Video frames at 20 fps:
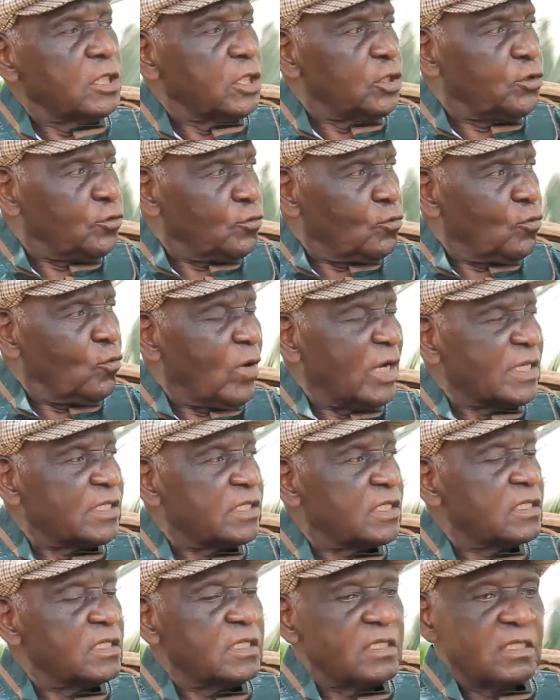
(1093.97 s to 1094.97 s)
Did you
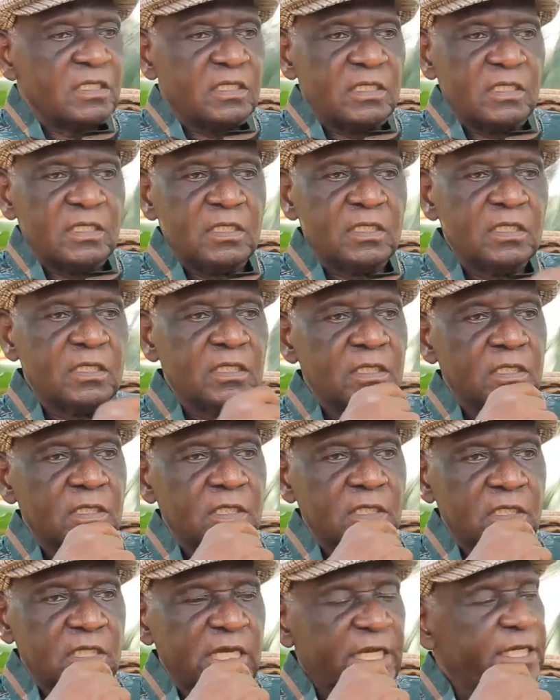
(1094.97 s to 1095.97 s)
watch
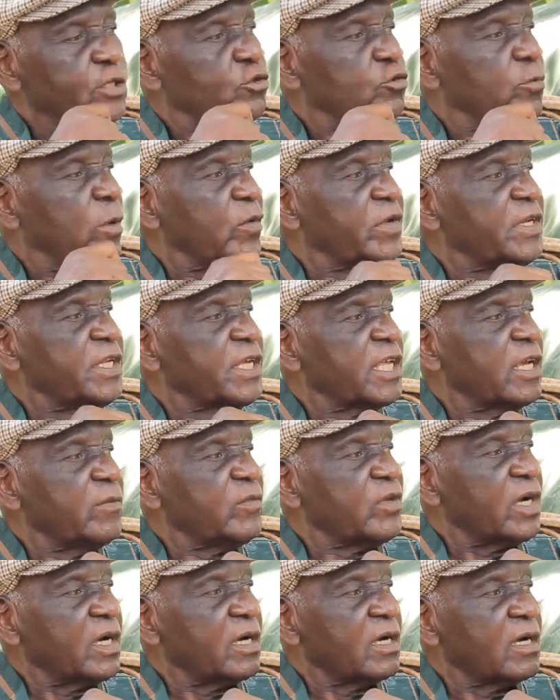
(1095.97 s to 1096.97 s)
Lucky Dube when he
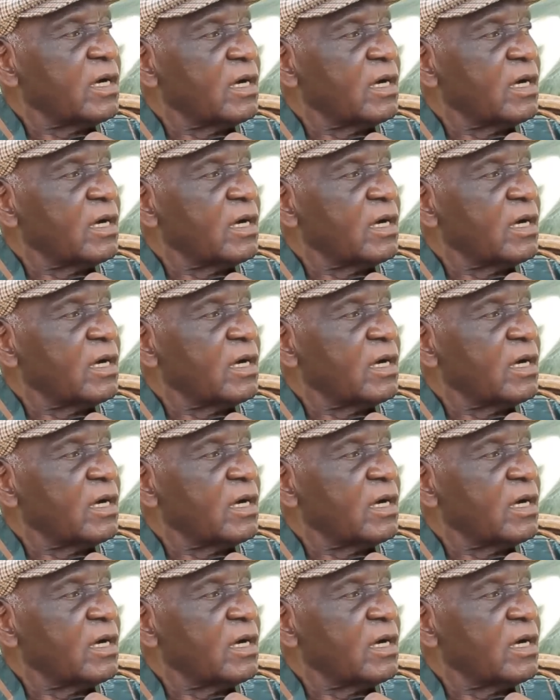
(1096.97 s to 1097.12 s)
came here?